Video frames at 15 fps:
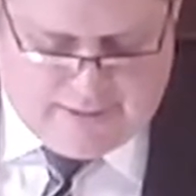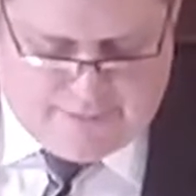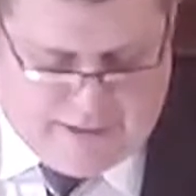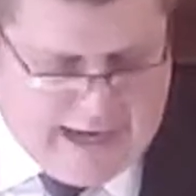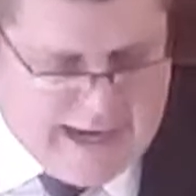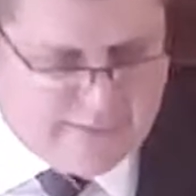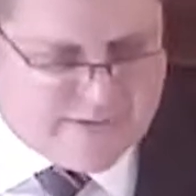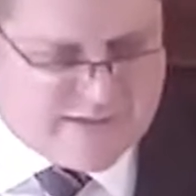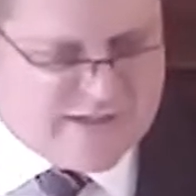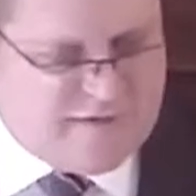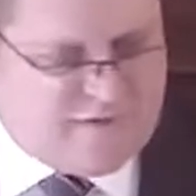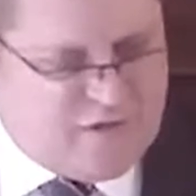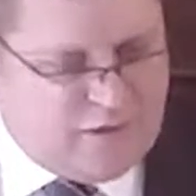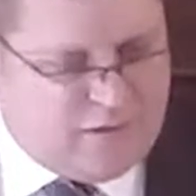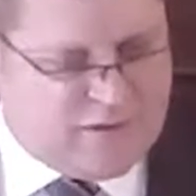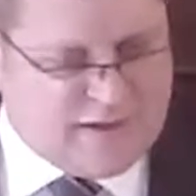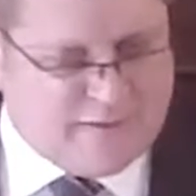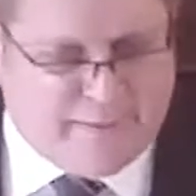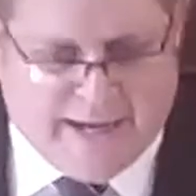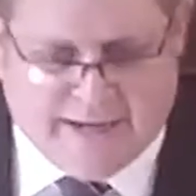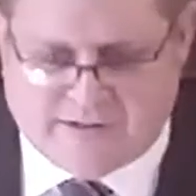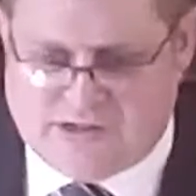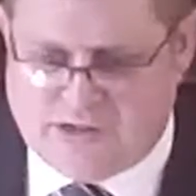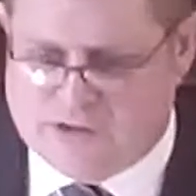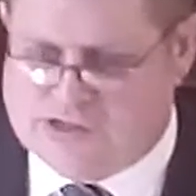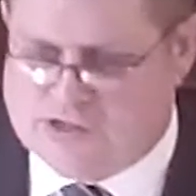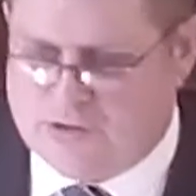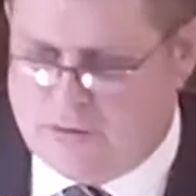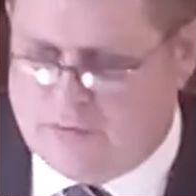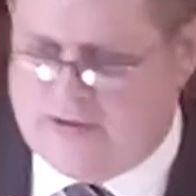Perhaps if you think back to your
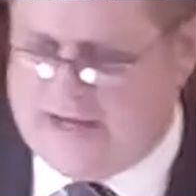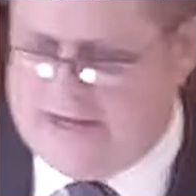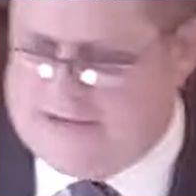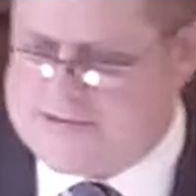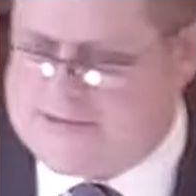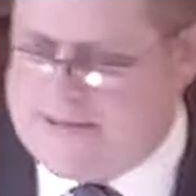school days,